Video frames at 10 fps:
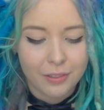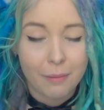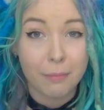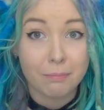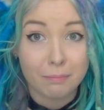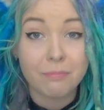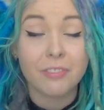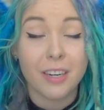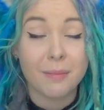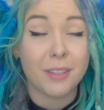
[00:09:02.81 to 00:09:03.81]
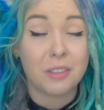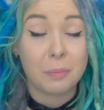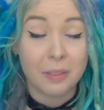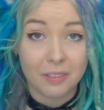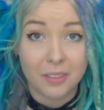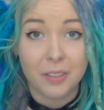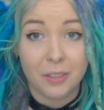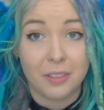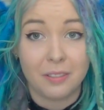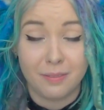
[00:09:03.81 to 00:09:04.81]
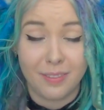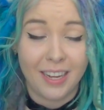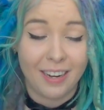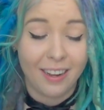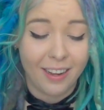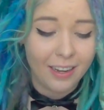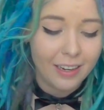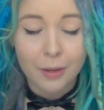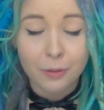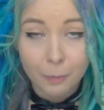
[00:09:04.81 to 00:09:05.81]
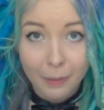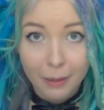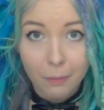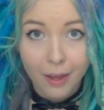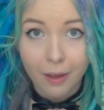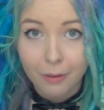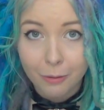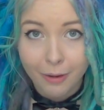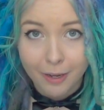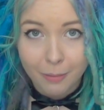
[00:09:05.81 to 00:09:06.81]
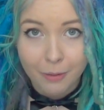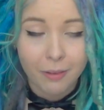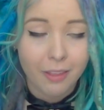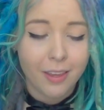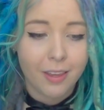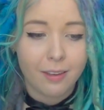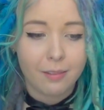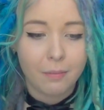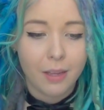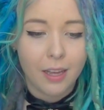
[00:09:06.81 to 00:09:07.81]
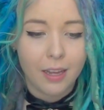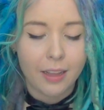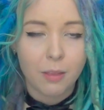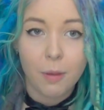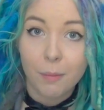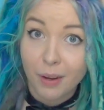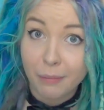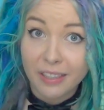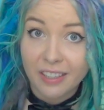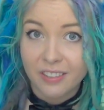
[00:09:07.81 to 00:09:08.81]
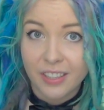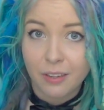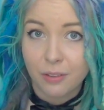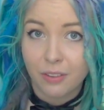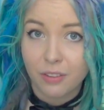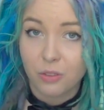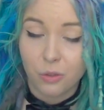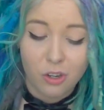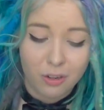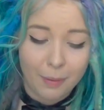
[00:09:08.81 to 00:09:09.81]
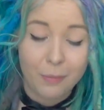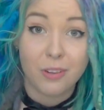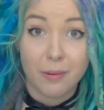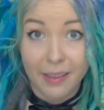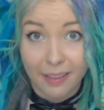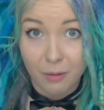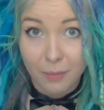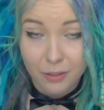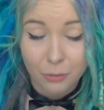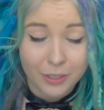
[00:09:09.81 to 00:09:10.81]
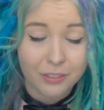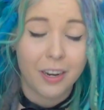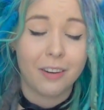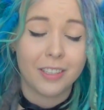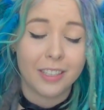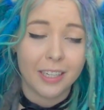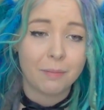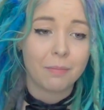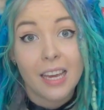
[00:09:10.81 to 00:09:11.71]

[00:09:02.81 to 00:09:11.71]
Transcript: I'm very much a Blizzard girl at heart. I used to play WoW quite a bit with him and at the moment I'm really into Heroes of the Storm. I'm streaming that on my Twitch currently.